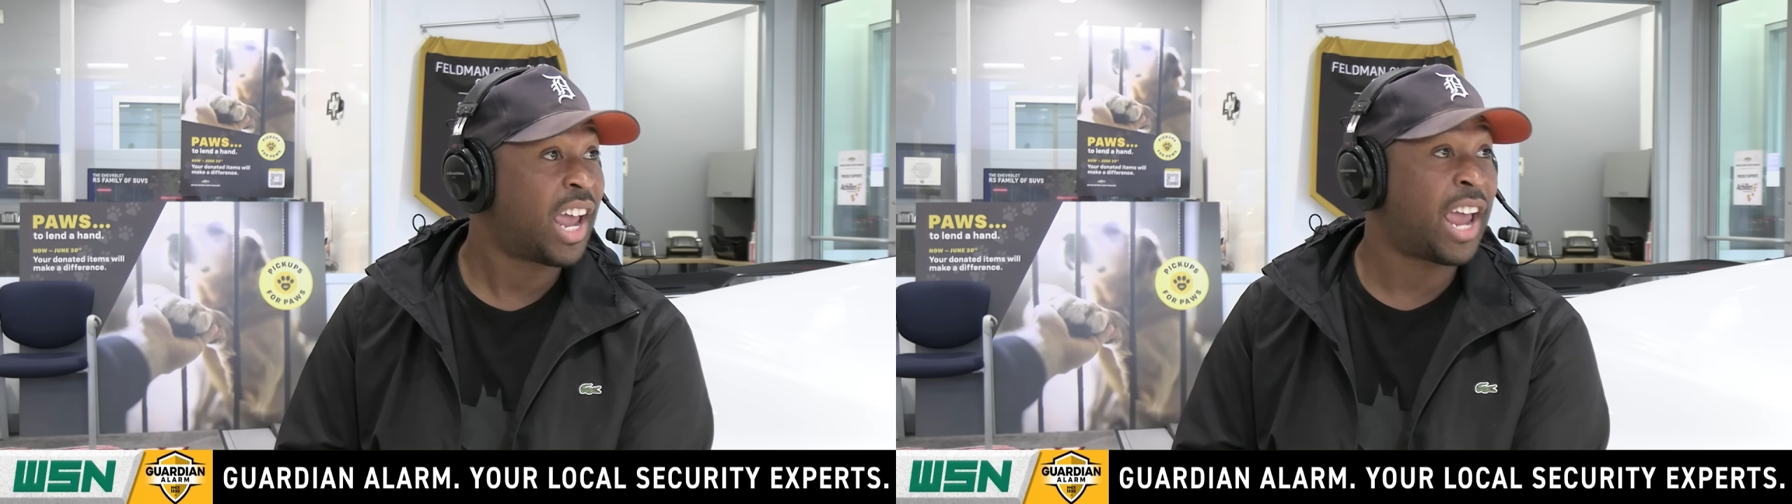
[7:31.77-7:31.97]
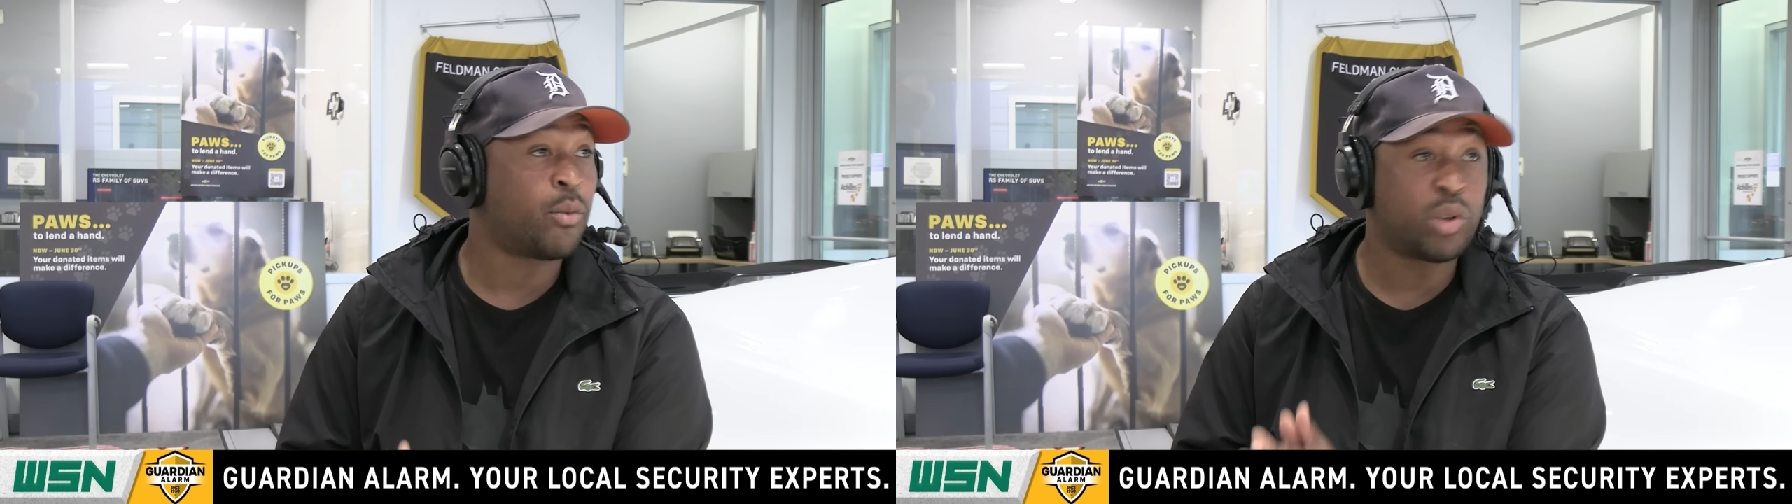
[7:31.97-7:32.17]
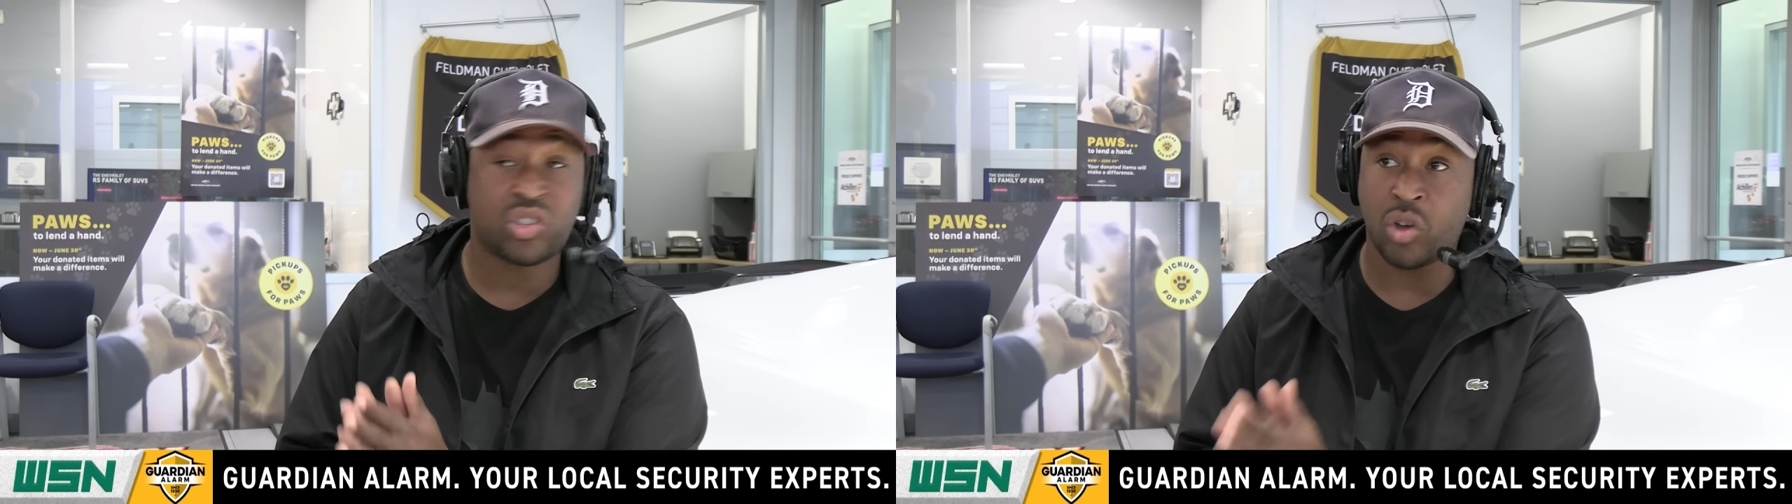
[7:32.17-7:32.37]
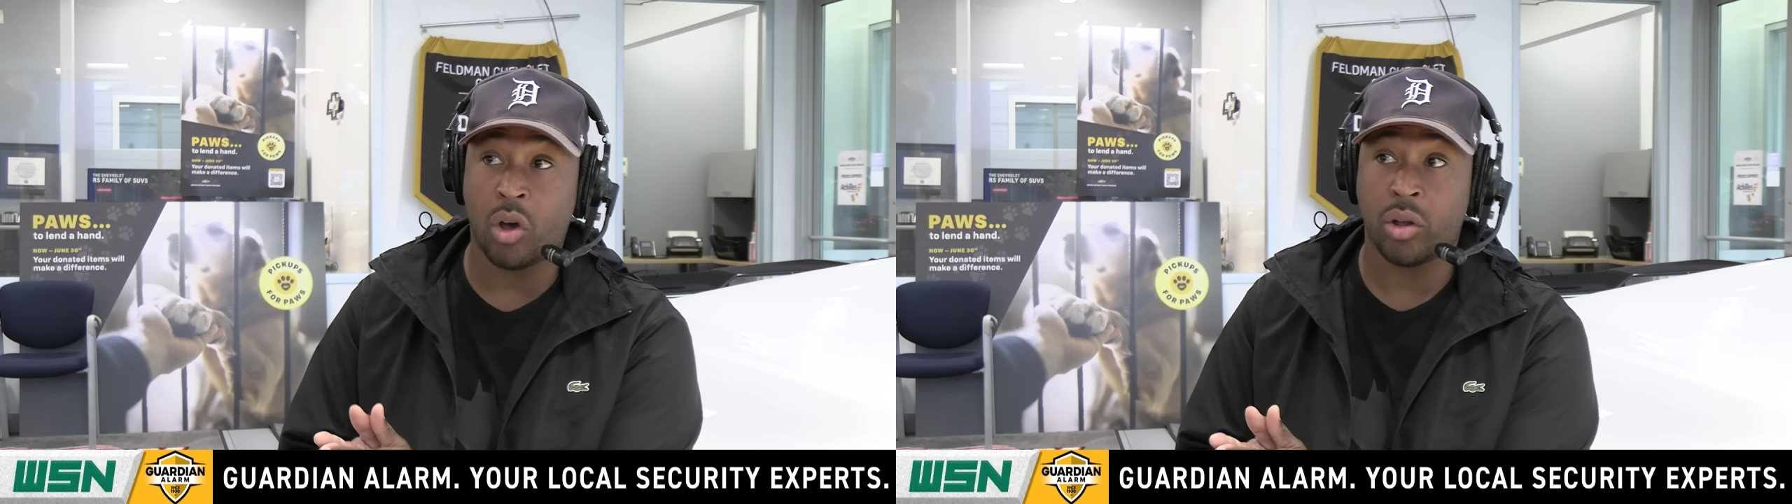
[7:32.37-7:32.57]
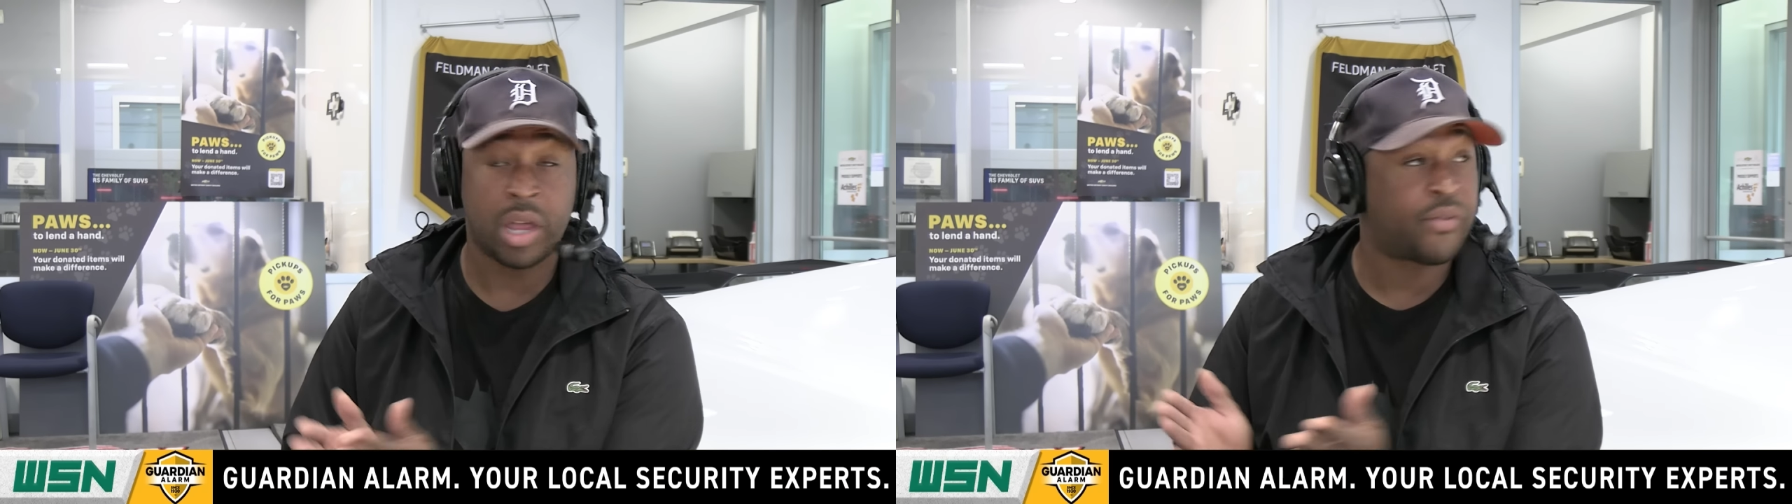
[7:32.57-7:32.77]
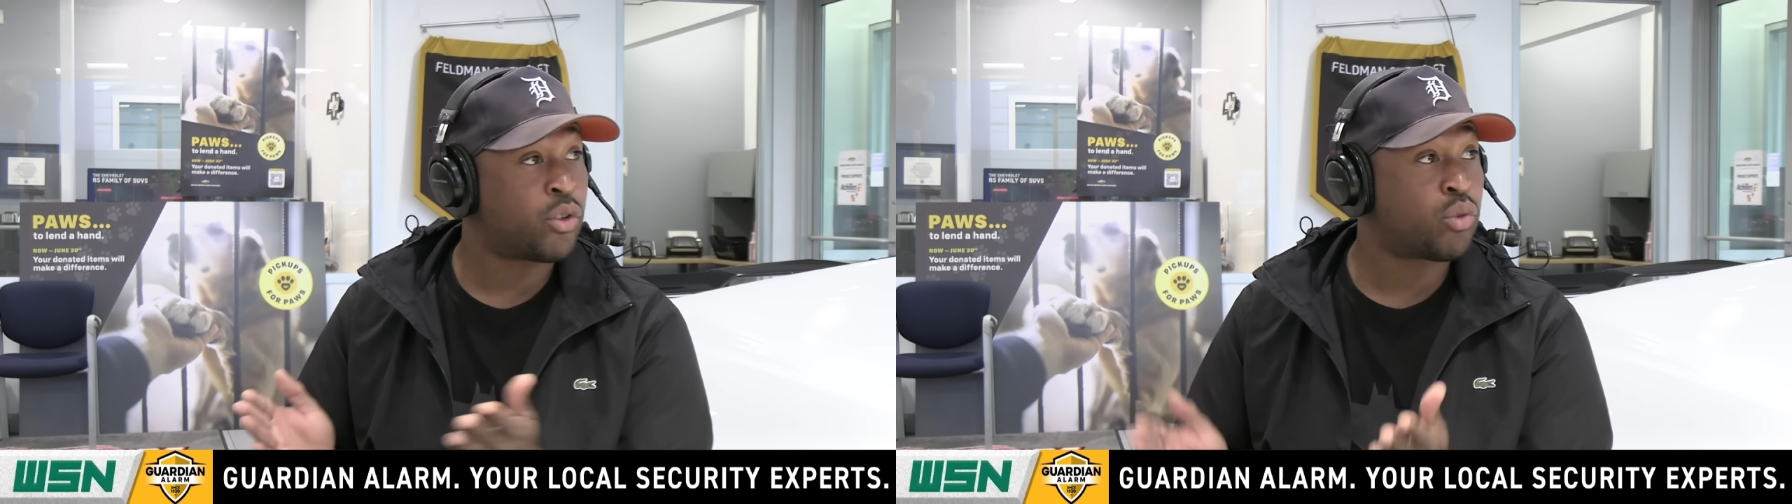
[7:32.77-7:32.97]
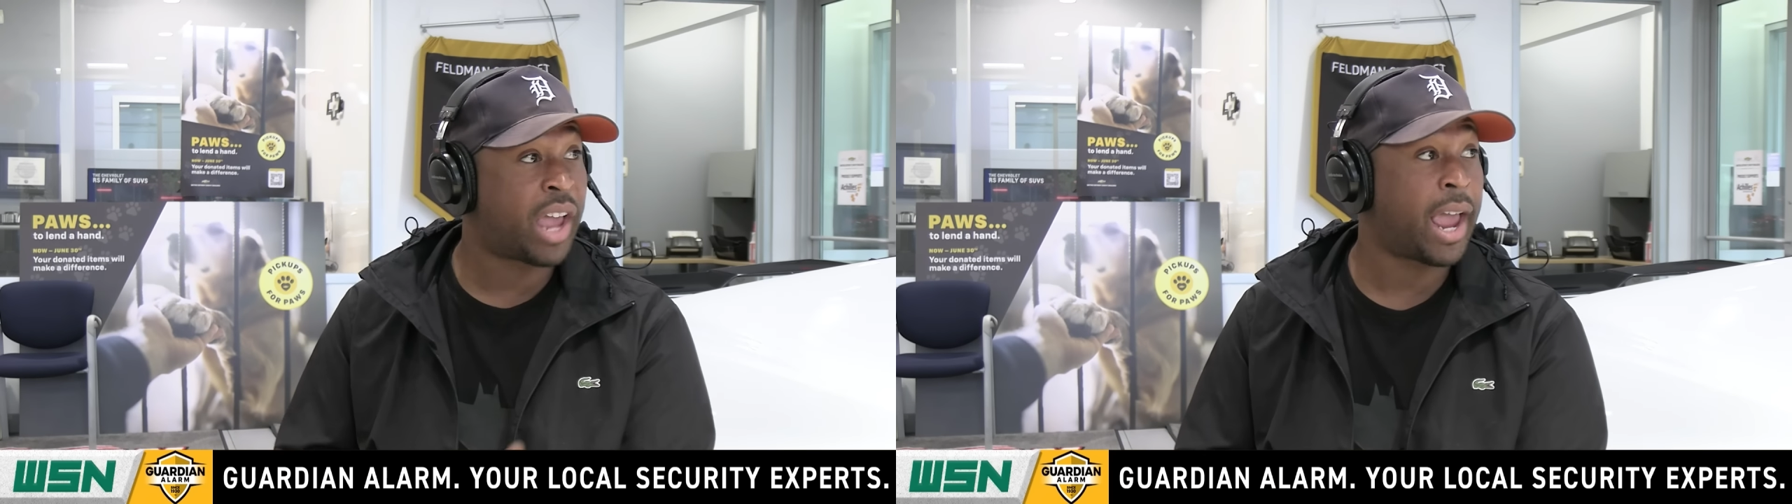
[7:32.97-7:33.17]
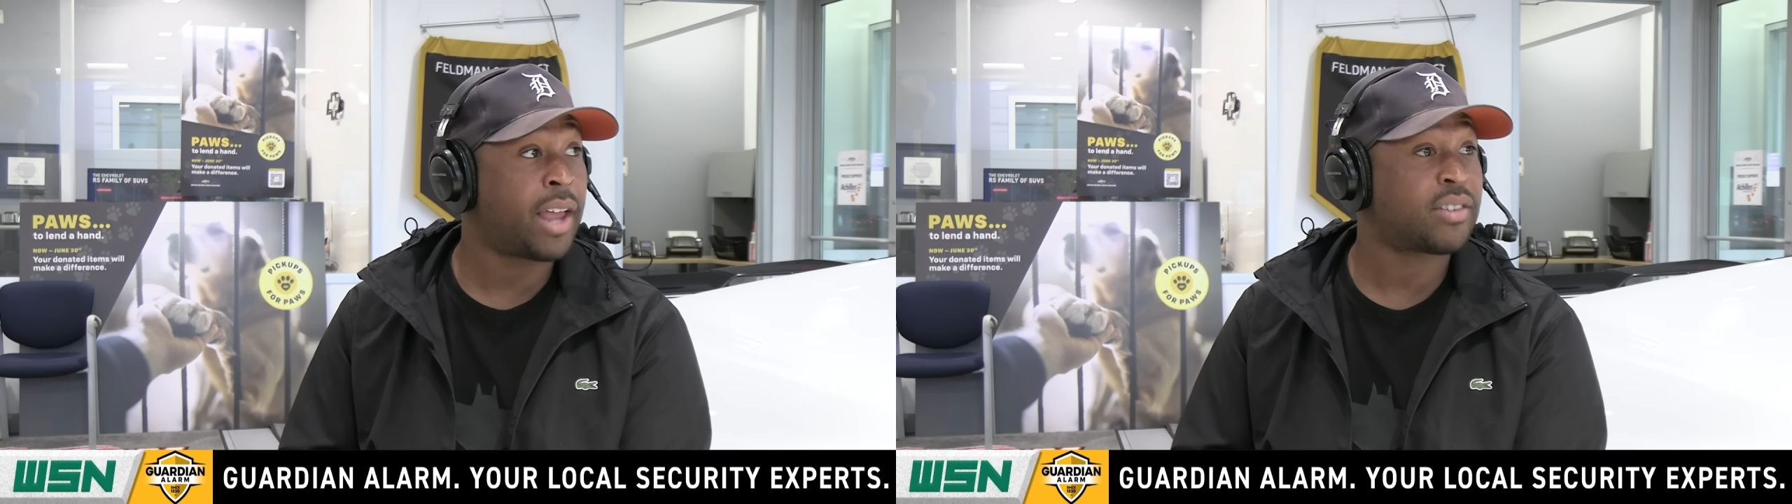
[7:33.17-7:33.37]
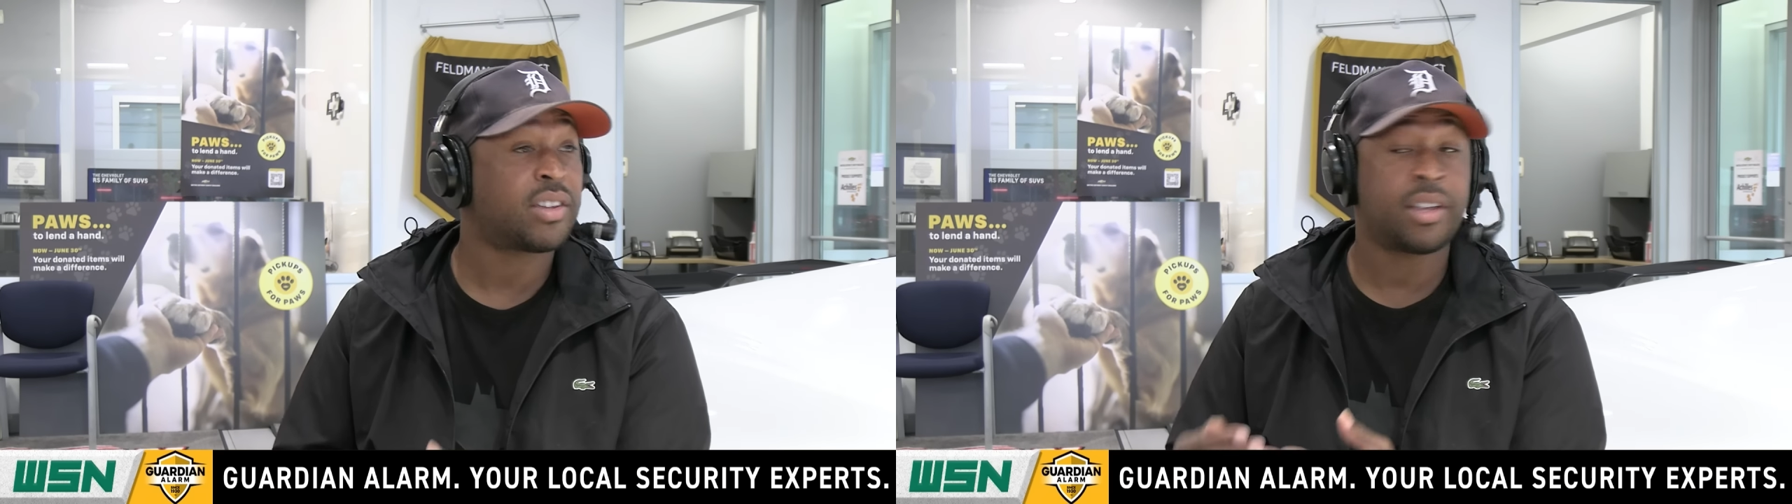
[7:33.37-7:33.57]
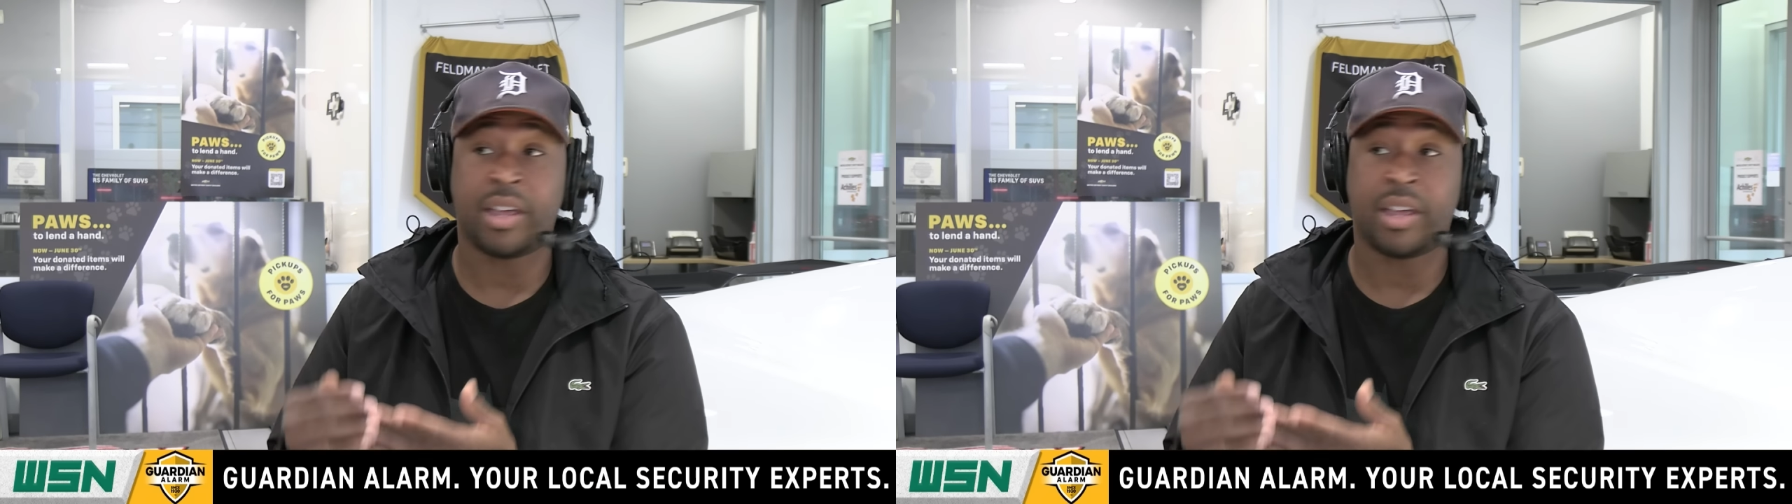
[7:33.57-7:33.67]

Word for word: And we saw, if you can't